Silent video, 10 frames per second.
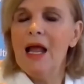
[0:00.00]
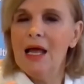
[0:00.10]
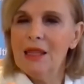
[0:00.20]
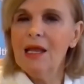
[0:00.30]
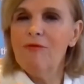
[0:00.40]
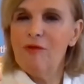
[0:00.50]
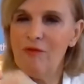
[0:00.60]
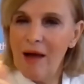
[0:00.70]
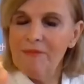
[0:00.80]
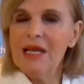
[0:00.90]
I think
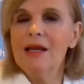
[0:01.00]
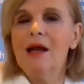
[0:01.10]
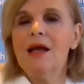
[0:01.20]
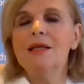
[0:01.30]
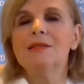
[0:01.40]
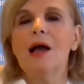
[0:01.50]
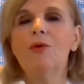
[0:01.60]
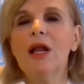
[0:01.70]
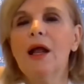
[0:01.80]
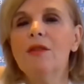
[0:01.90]
familiarize
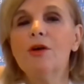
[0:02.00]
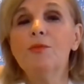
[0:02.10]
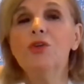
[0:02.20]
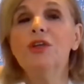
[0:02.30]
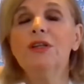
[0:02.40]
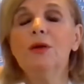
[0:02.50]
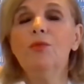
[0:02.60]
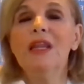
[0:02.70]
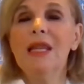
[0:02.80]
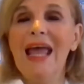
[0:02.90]
our health community
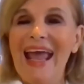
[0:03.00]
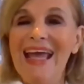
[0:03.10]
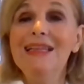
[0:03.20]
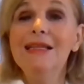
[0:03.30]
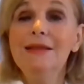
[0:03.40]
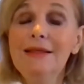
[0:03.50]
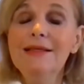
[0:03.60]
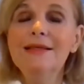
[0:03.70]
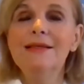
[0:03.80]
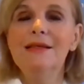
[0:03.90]
with the
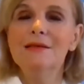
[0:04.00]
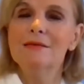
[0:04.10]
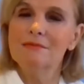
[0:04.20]
NDCs,